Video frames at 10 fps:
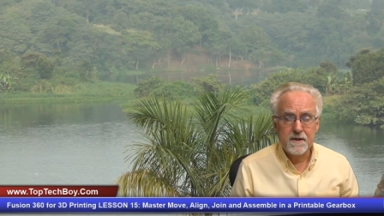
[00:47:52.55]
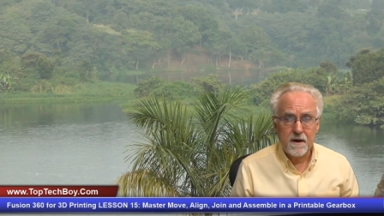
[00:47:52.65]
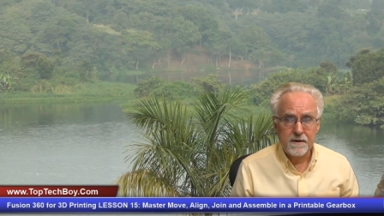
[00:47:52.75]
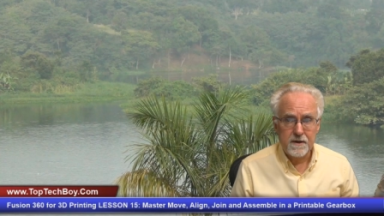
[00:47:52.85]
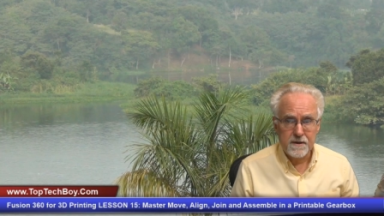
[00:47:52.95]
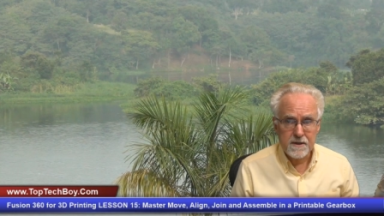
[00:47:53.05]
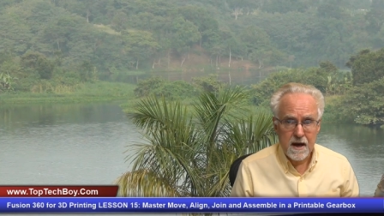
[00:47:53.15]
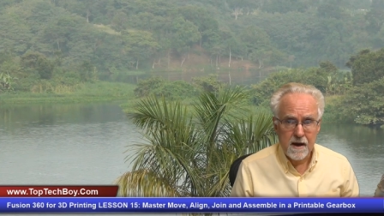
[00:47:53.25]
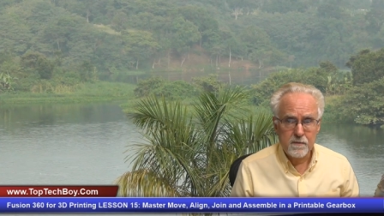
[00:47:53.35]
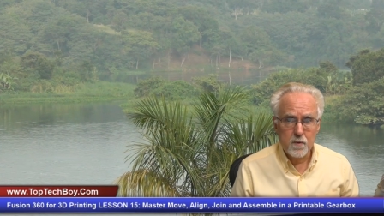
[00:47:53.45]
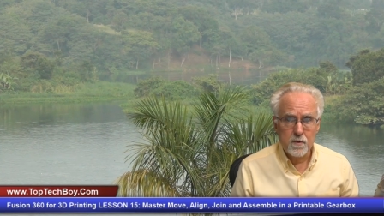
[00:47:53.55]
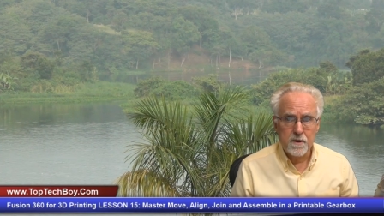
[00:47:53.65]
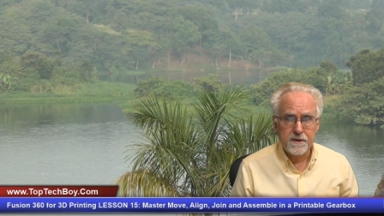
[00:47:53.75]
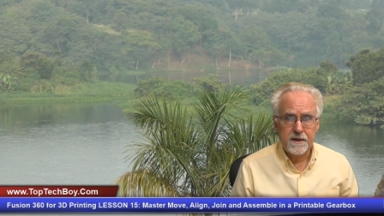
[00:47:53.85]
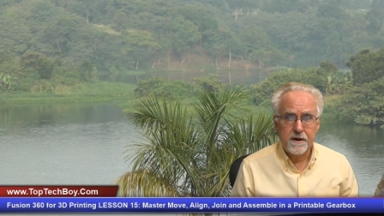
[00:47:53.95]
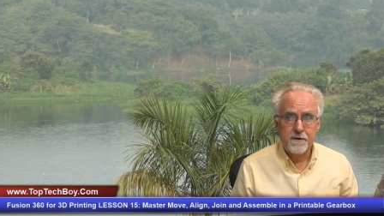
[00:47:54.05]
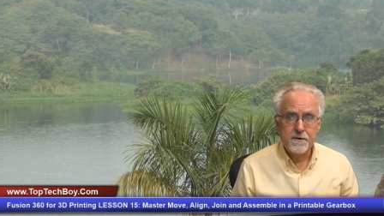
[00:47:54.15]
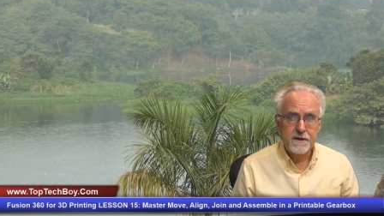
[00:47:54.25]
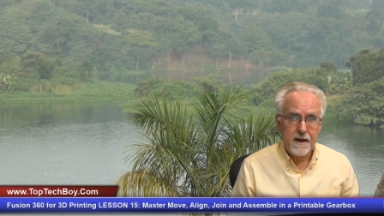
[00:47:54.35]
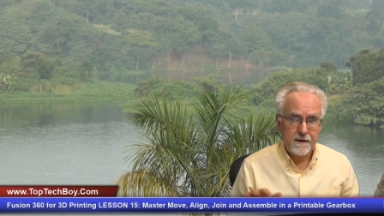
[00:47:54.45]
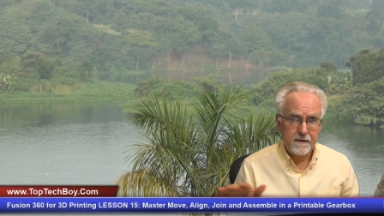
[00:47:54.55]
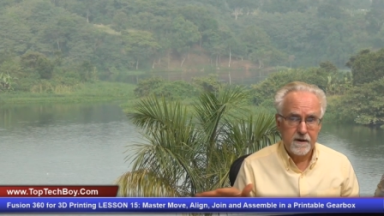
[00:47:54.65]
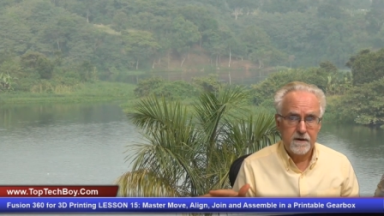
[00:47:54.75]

on design rules and understanding the